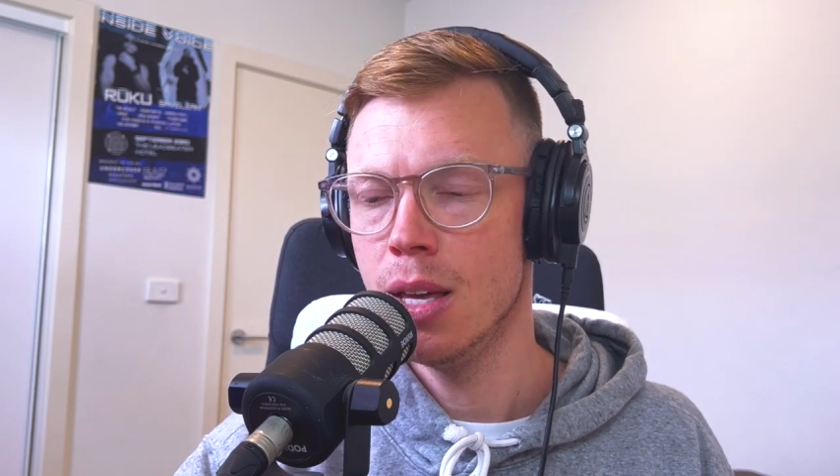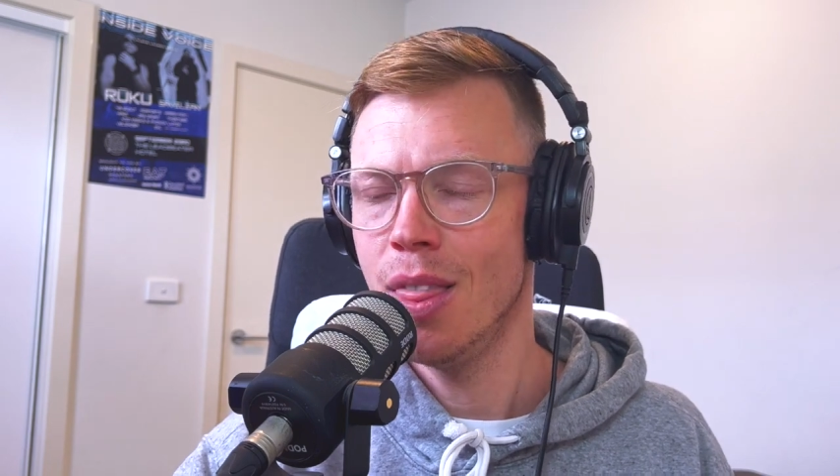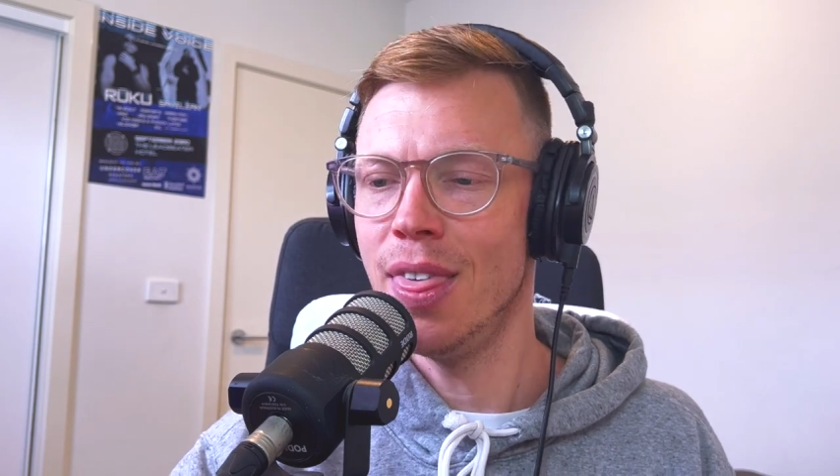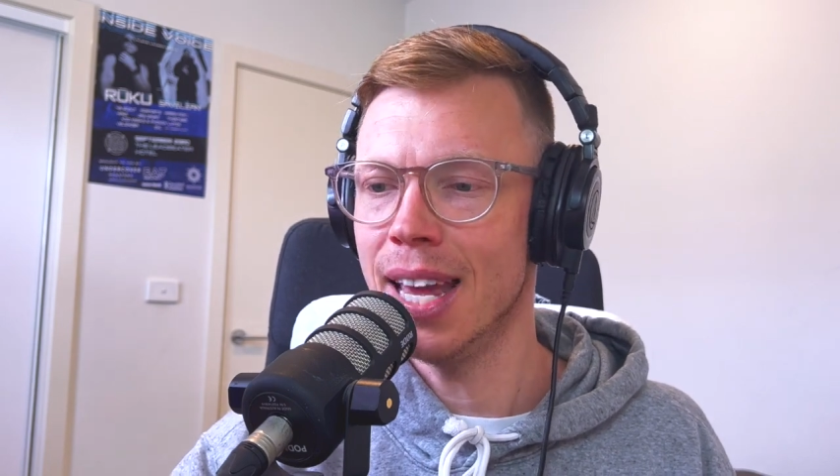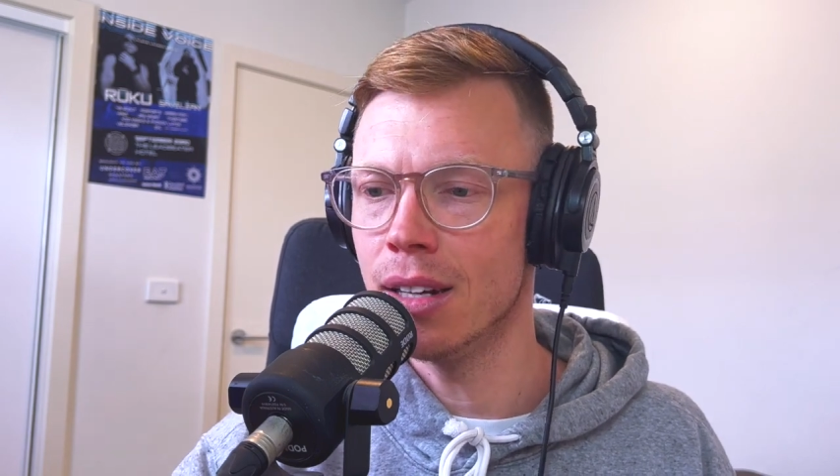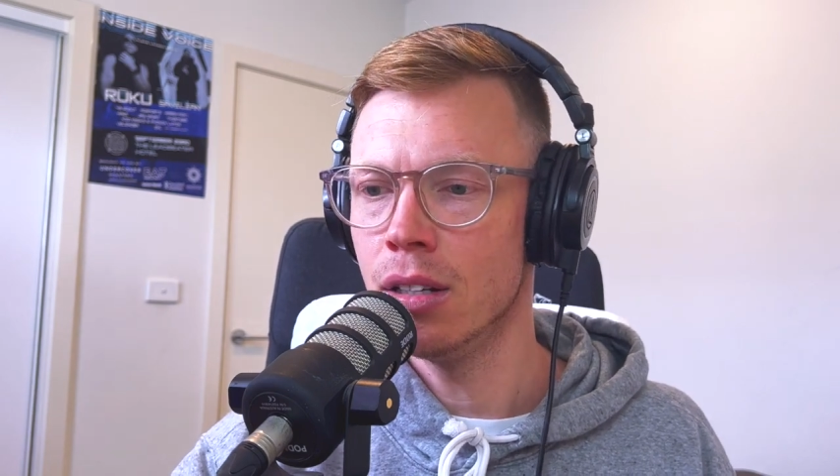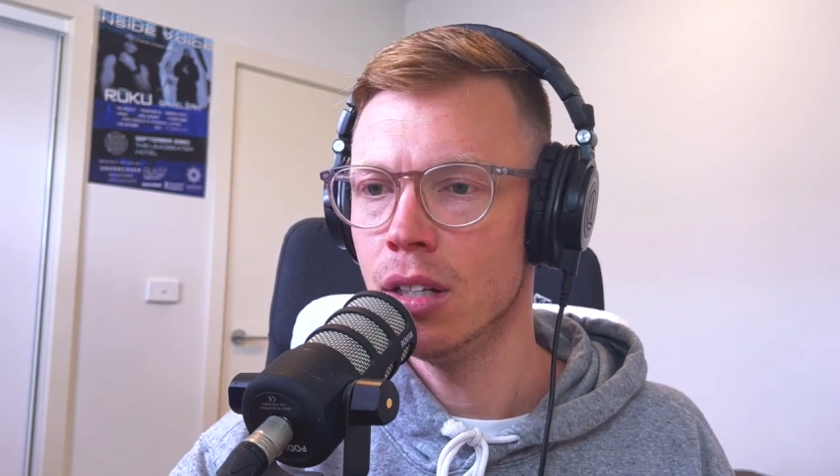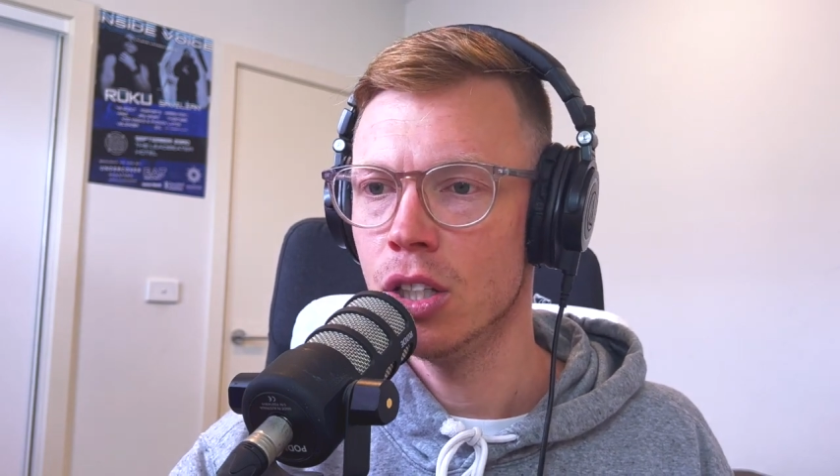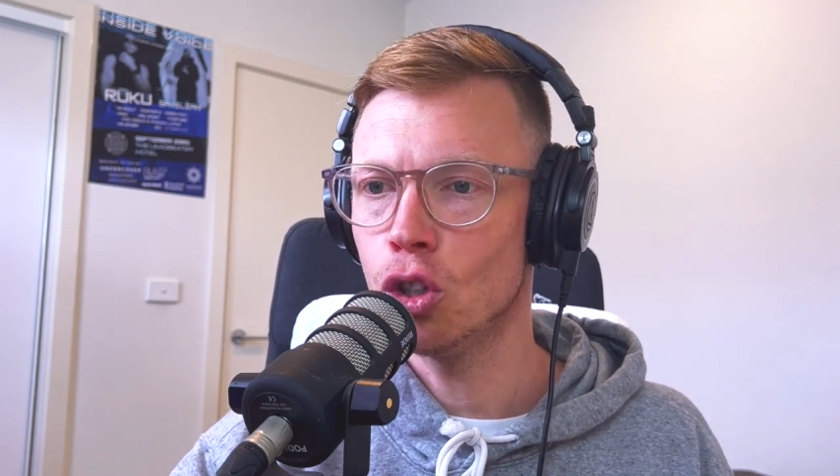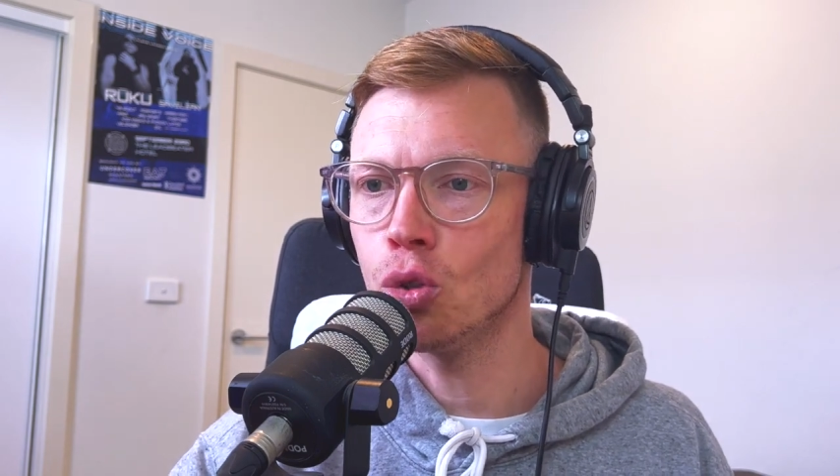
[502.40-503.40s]
then
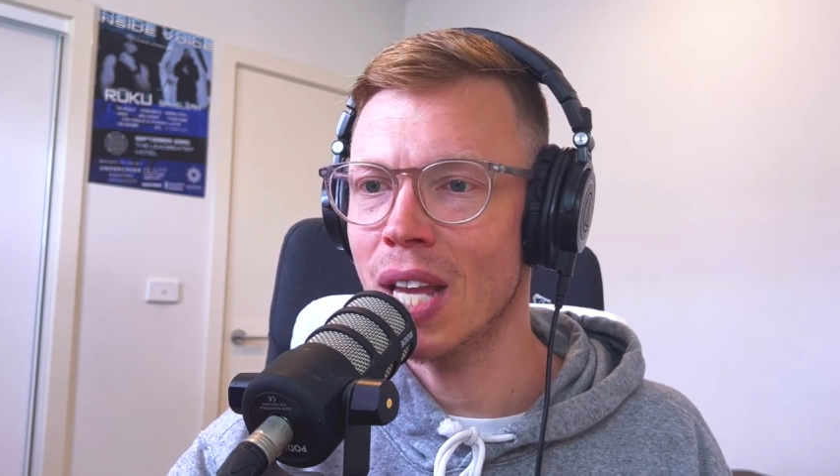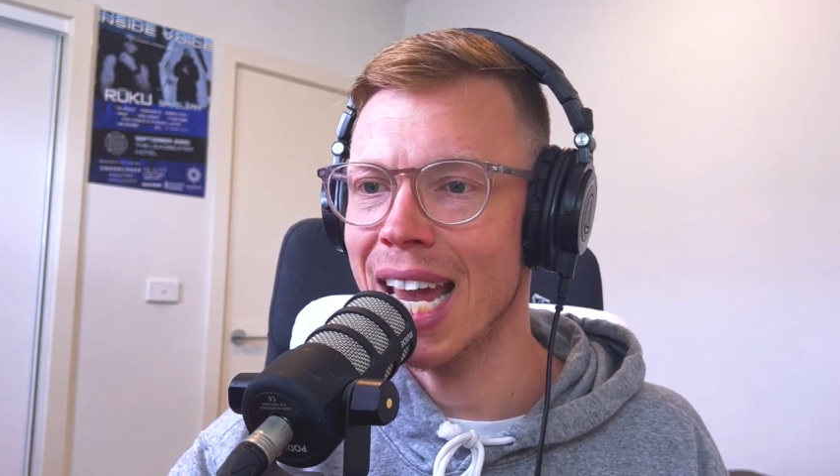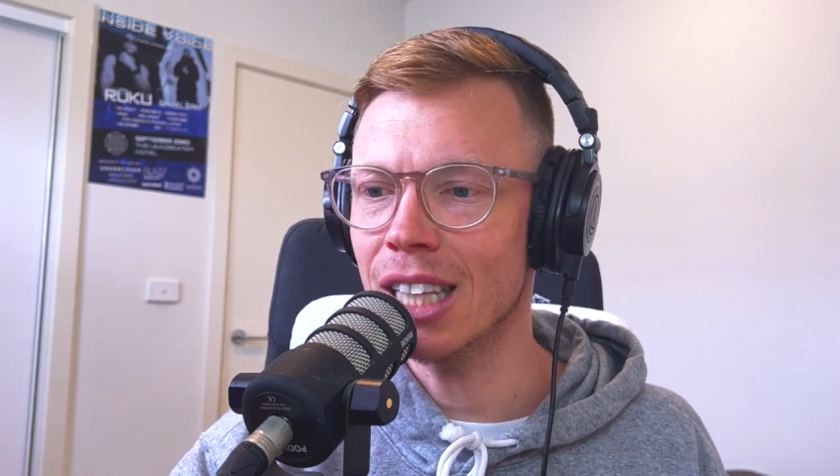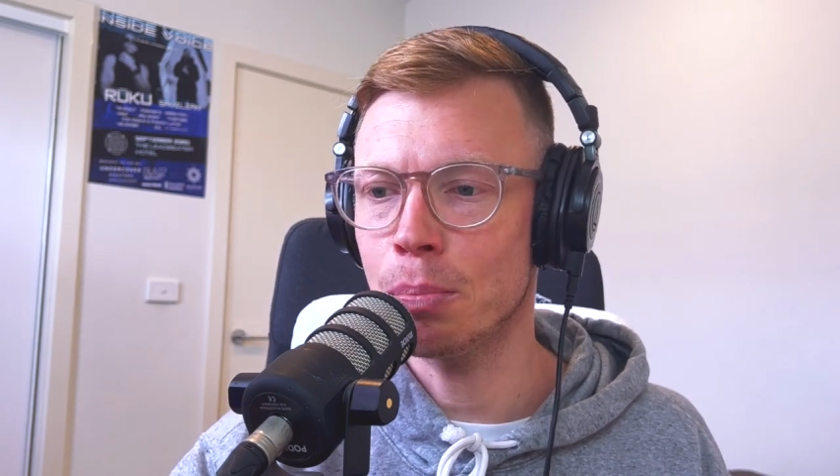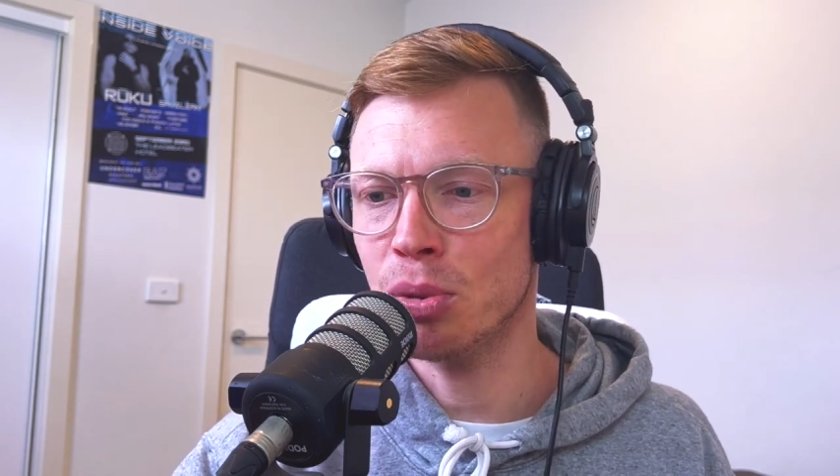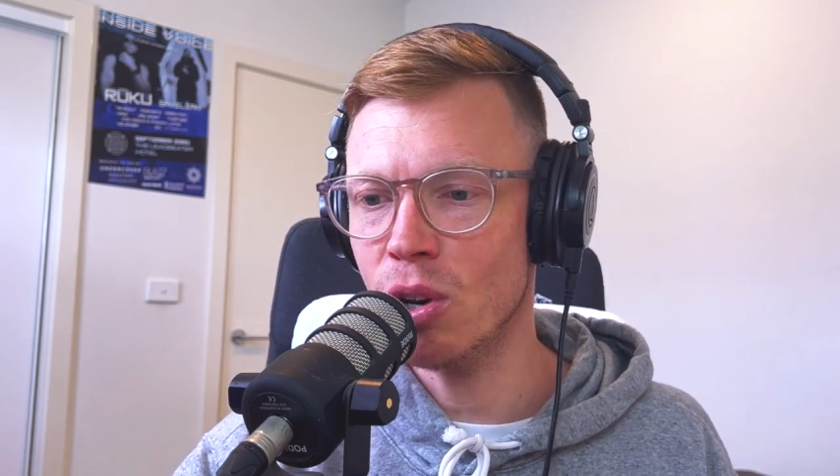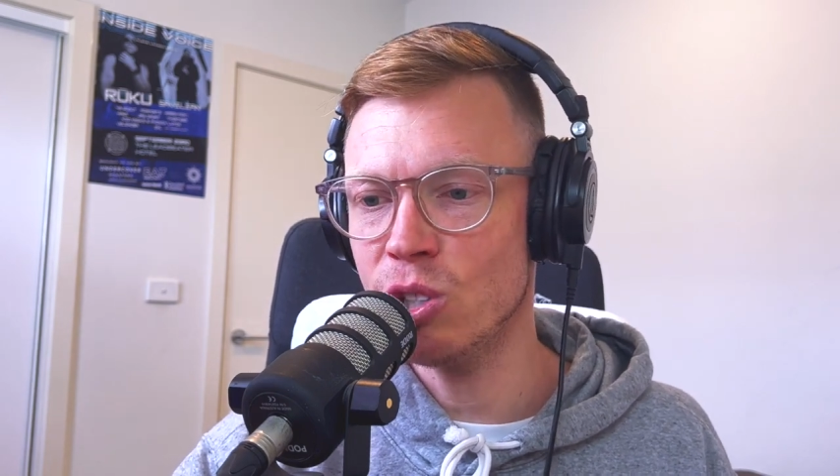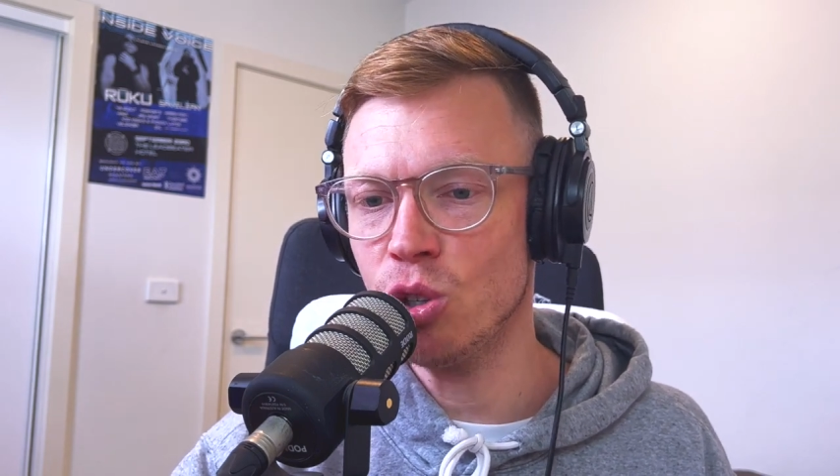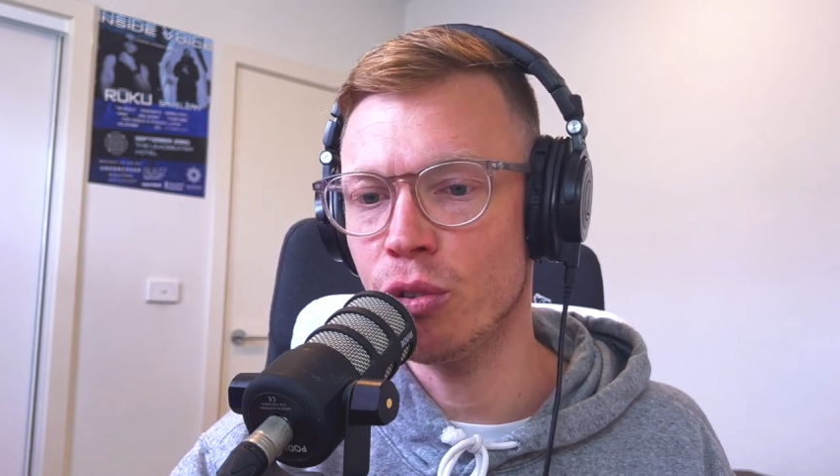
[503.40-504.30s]
you take the pressure